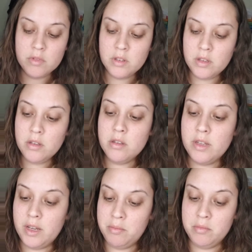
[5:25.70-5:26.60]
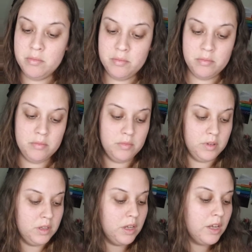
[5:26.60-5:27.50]
still the same.
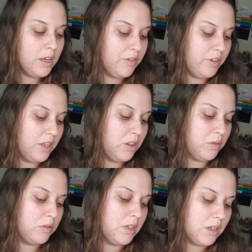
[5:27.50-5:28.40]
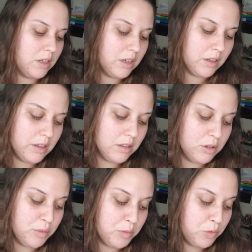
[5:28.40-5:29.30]
I feel like the Real Technique needs a
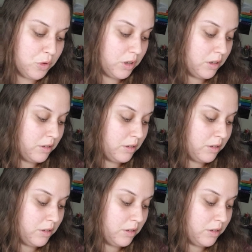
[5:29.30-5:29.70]
little bit more